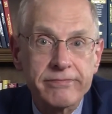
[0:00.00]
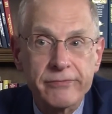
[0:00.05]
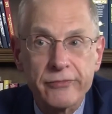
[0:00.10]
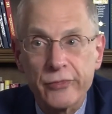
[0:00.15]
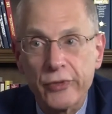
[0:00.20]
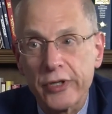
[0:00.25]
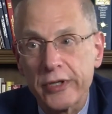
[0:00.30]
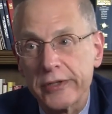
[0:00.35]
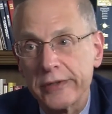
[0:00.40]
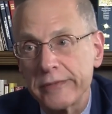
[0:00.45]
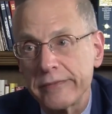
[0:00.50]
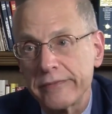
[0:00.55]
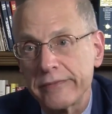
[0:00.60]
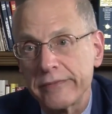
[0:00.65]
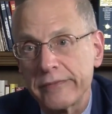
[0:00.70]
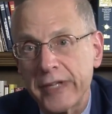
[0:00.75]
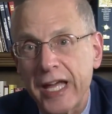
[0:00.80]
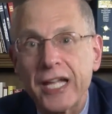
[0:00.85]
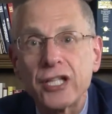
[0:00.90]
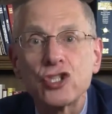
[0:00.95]
well,
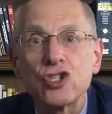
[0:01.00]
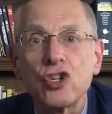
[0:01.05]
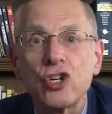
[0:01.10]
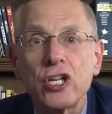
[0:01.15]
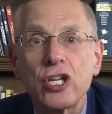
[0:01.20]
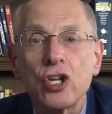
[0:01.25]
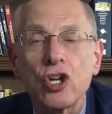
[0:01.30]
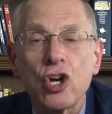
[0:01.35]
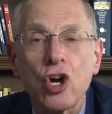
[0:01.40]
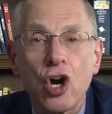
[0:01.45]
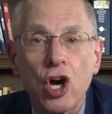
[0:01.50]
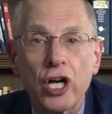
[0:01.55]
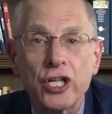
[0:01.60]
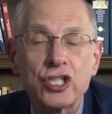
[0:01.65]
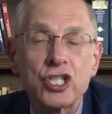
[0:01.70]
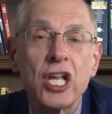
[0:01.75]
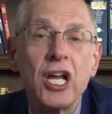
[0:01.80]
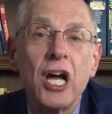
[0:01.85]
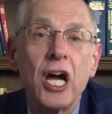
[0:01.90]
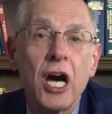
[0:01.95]
that's going to
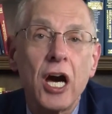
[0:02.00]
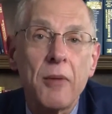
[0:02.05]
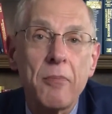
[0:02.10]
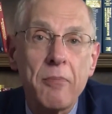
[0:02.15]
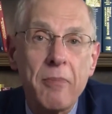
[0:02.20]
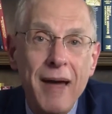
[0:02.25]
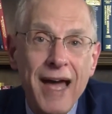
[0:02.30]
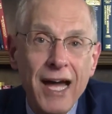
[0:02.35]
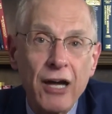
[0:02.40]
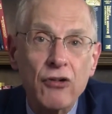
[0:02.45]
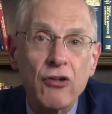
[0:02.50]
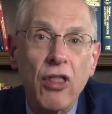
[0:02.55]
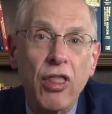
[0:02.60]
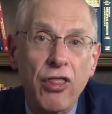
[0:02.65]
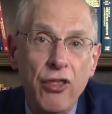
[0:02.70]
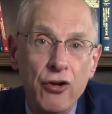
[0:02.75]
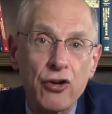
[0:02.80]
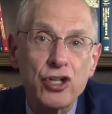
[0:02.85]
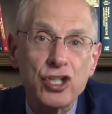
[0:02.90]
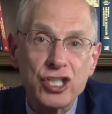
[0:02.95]
cost about
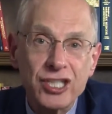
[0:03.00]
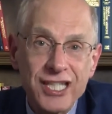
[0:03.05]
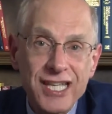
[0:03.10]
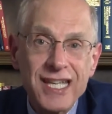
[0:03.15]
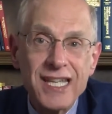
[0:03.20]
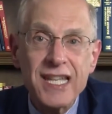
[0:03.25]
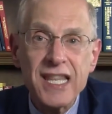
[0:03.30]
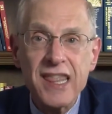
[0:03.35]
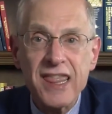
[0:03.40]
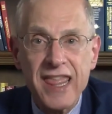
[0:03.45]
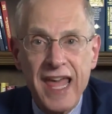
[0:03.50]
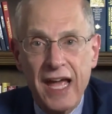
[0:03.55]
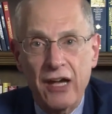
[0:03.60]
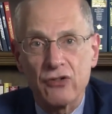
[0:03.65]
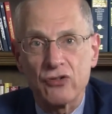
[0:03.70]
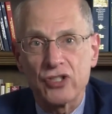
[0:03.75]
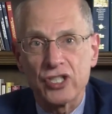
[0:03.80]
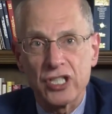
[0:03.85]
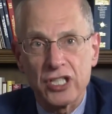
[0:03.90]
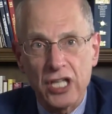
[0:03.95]
thirteen
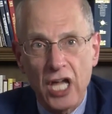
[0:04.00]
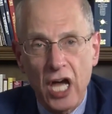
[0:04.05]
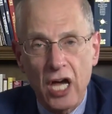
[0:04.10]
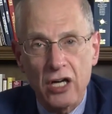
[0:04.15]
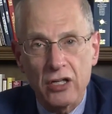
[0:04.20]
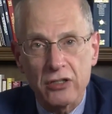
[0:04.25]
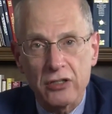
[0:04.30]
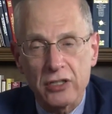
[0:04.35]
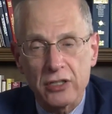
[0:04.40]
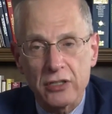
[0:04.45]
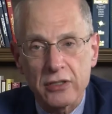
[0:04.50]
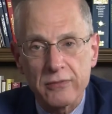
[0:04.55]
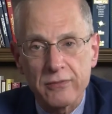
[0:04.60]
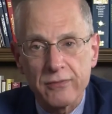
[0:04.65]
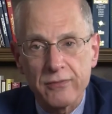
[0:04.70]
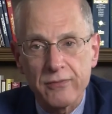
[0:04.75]
thousand dollars.